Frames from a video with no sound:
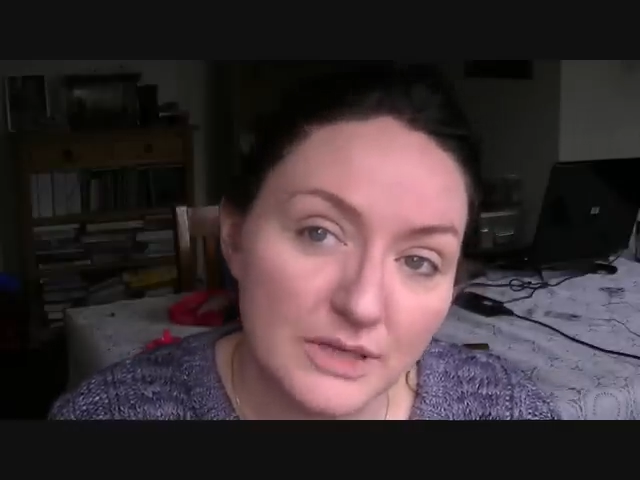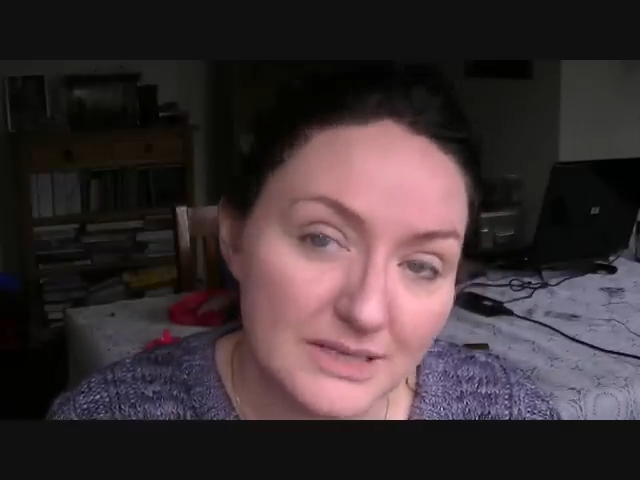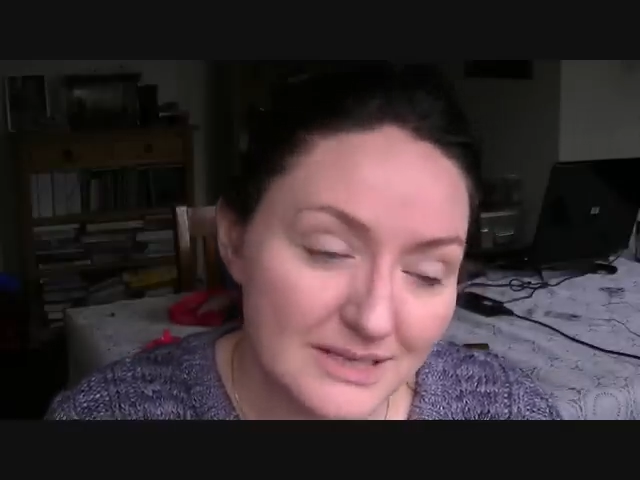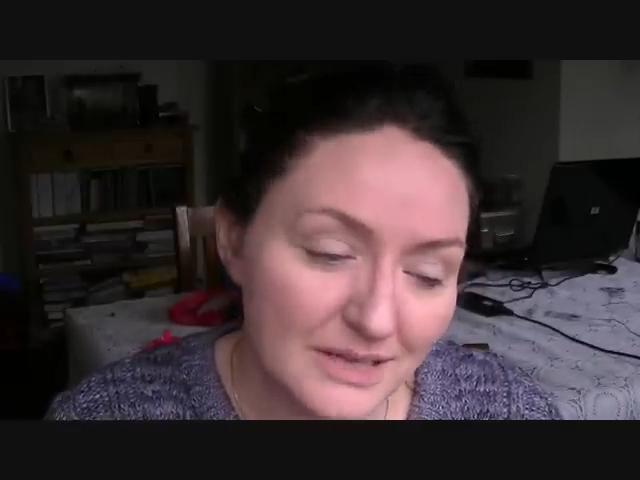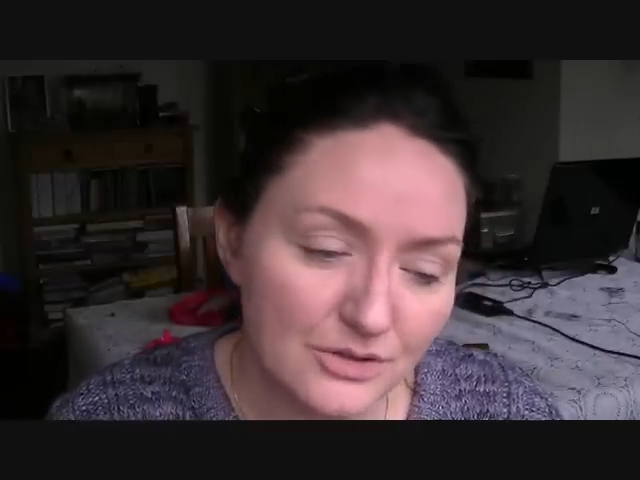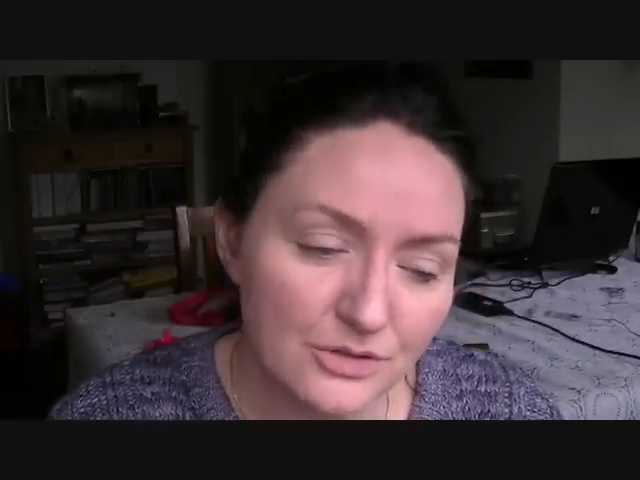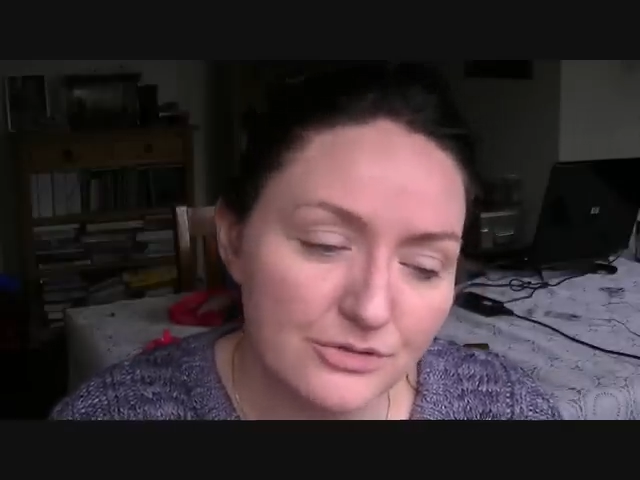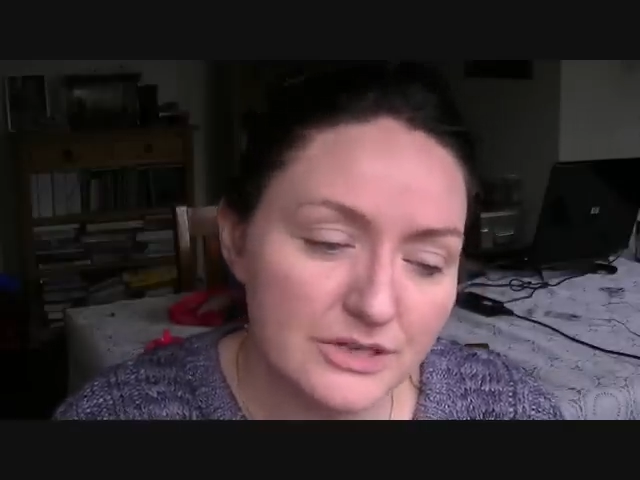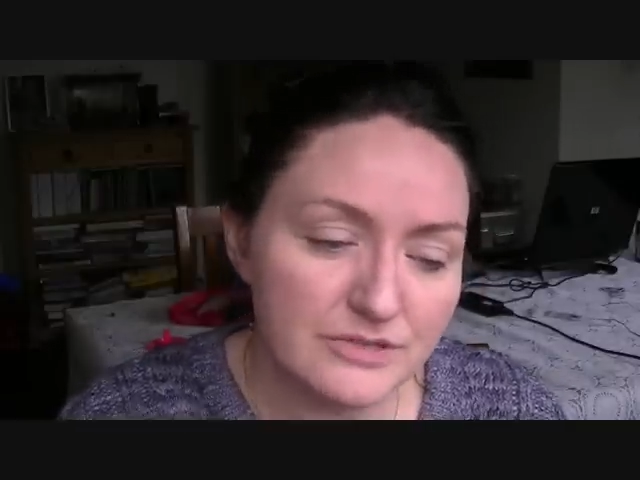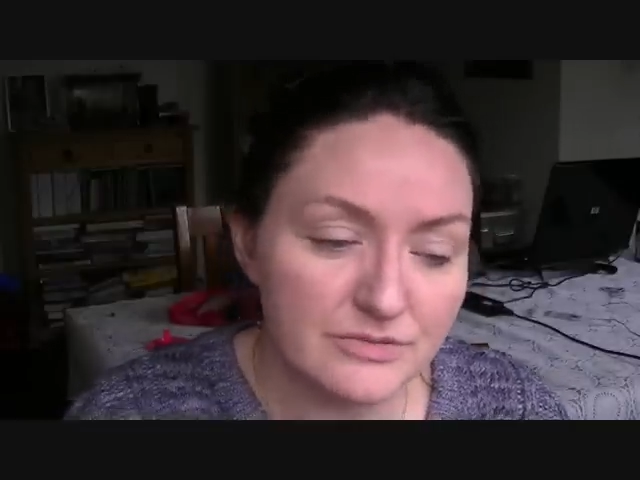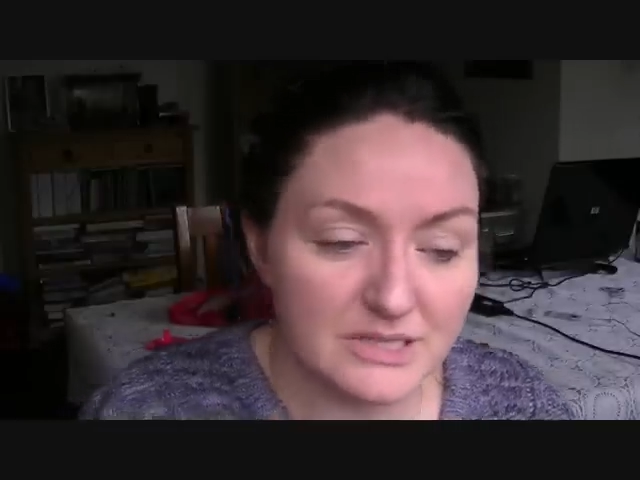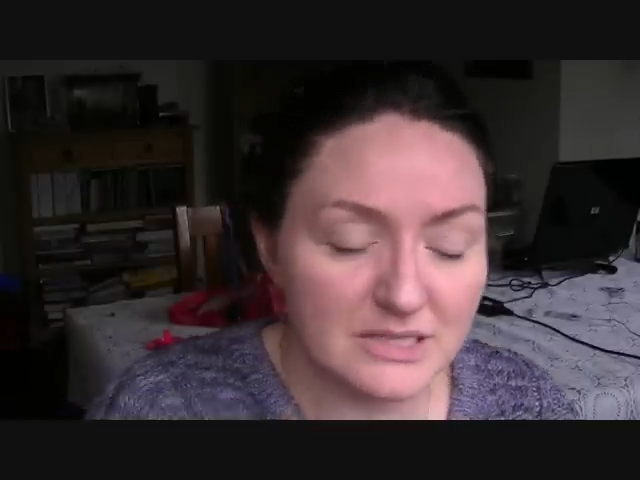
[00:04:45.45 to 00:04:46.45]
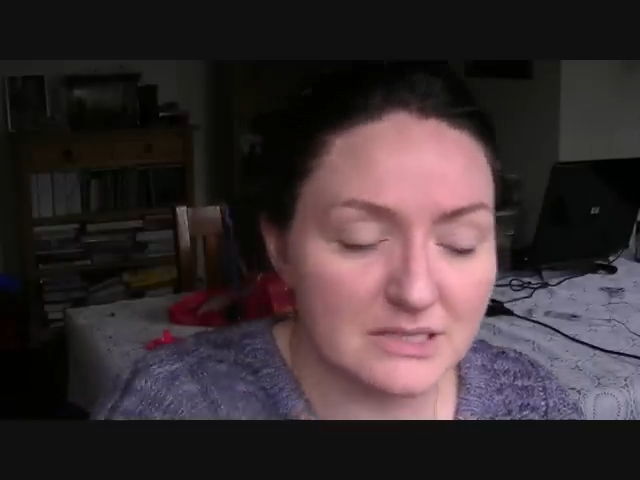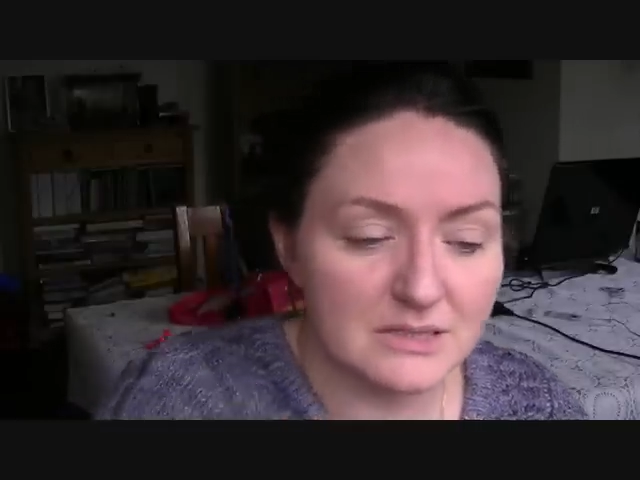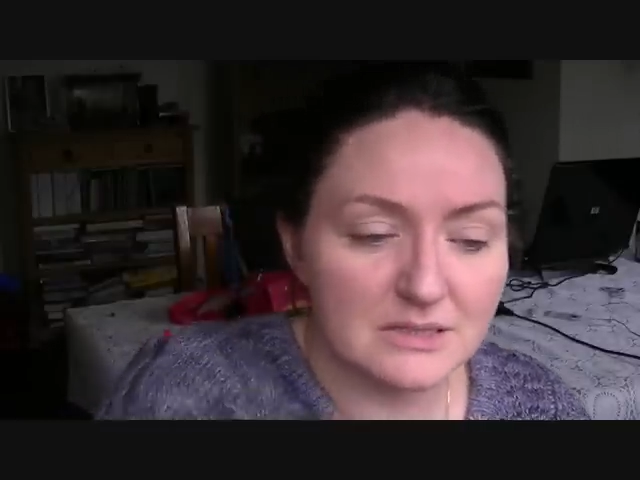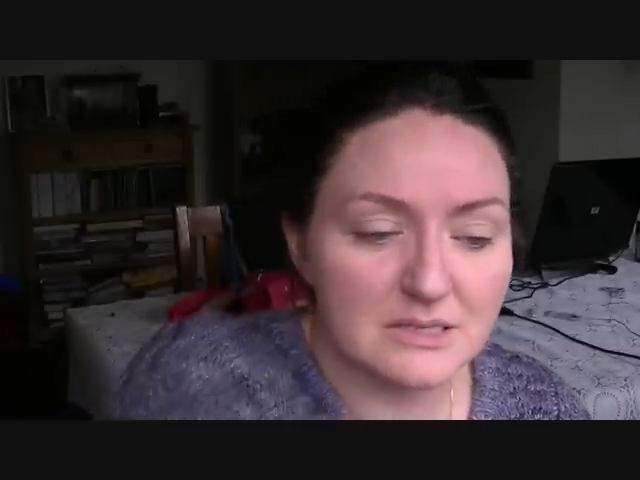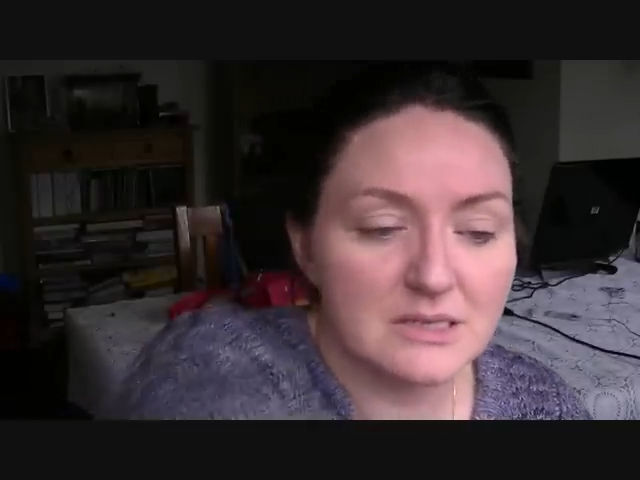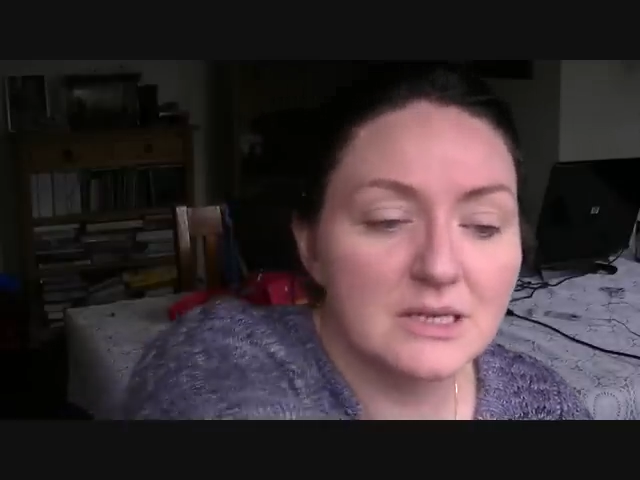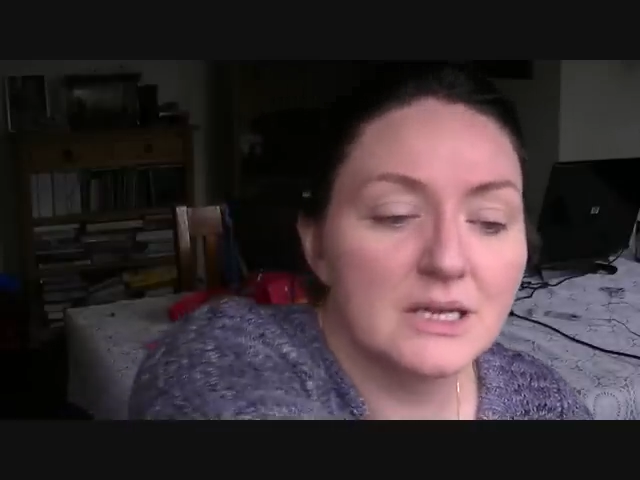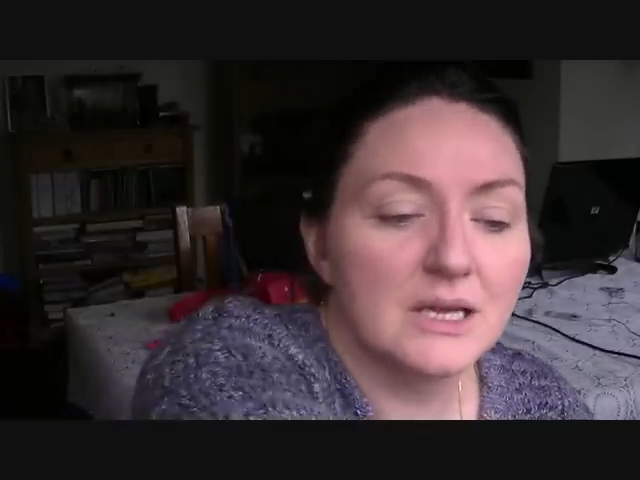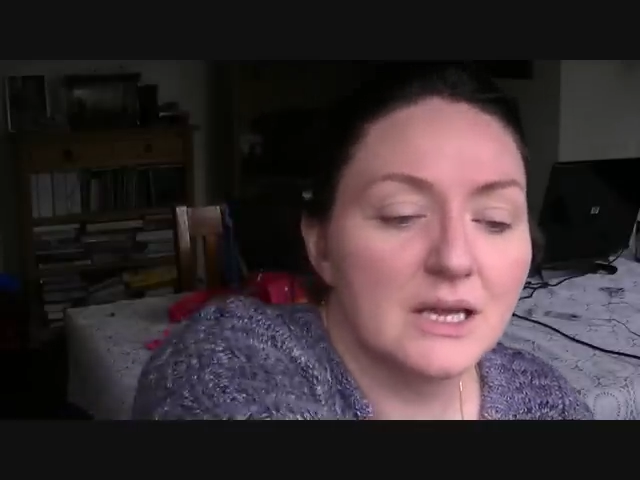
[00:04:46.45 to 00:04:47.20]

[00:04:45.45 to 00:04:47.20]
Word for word: they say they're crease resistant